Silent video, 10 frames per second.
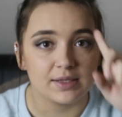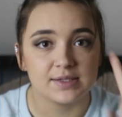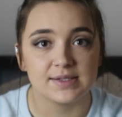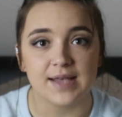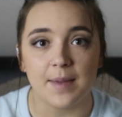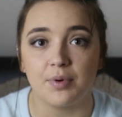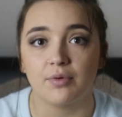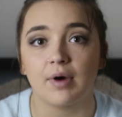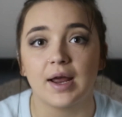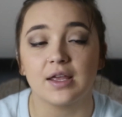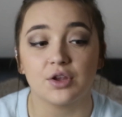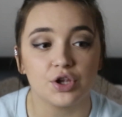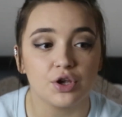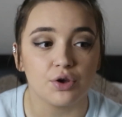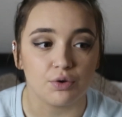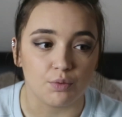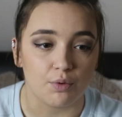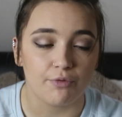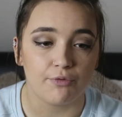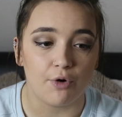separate you
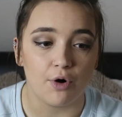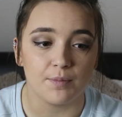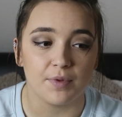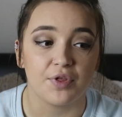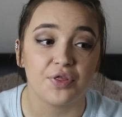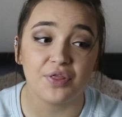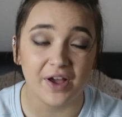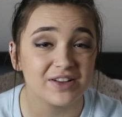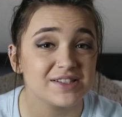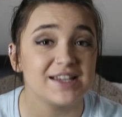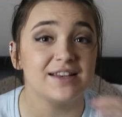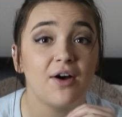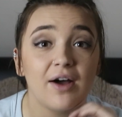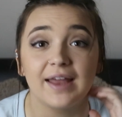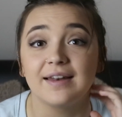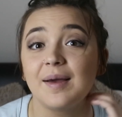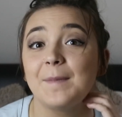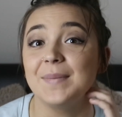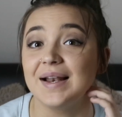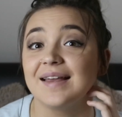from the 39
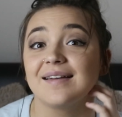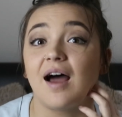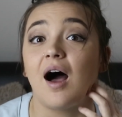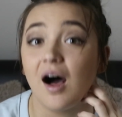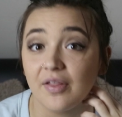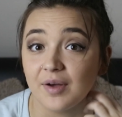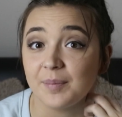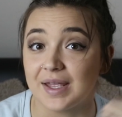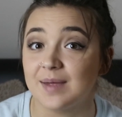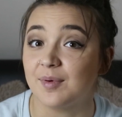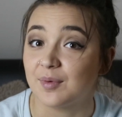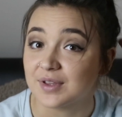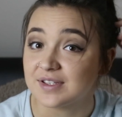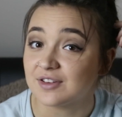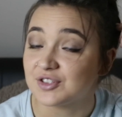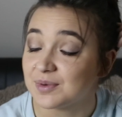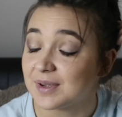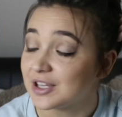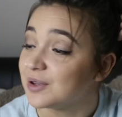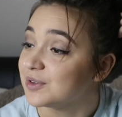million other people that are
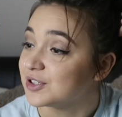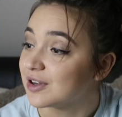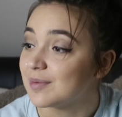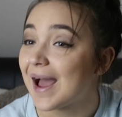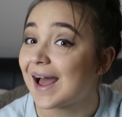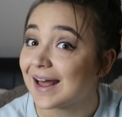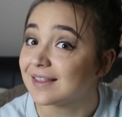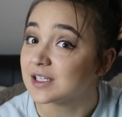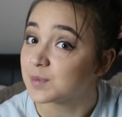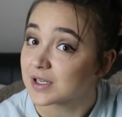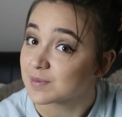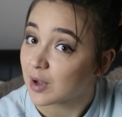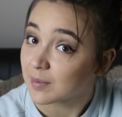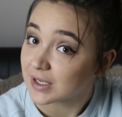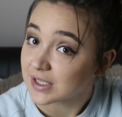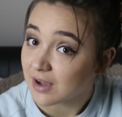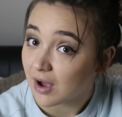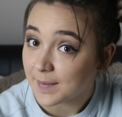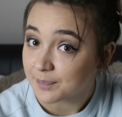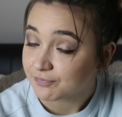doing YouTube at this present moment in
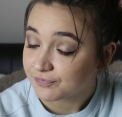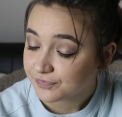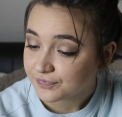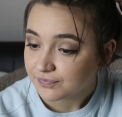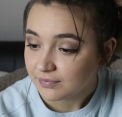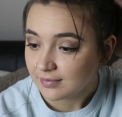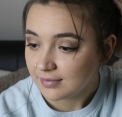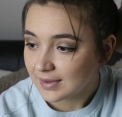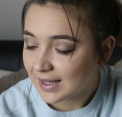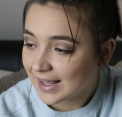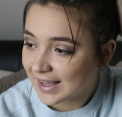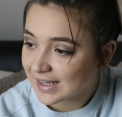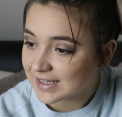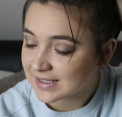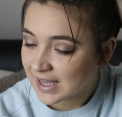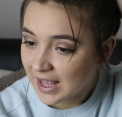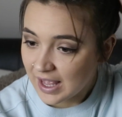time is